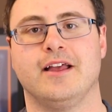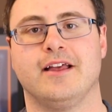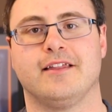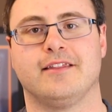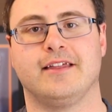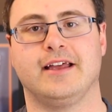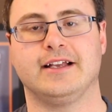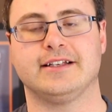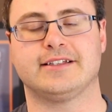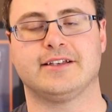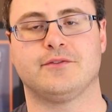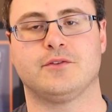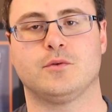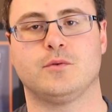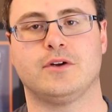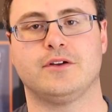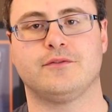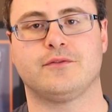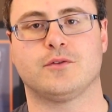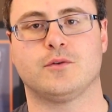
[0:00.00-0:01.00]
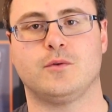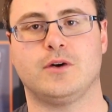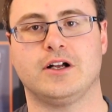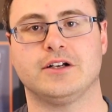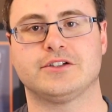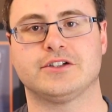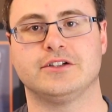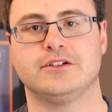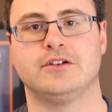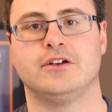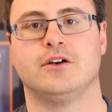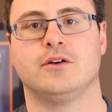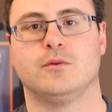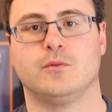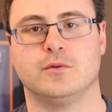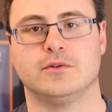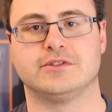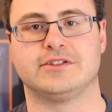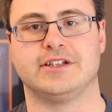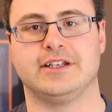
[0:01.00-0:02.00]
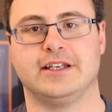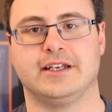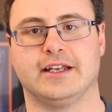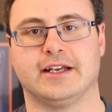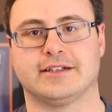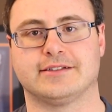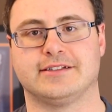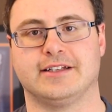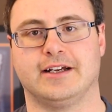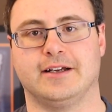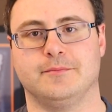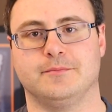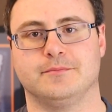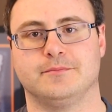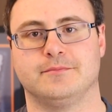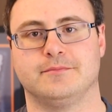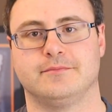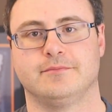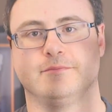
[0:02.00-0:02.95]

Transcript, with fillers: Thanks everyone for watching. We'll see you next time.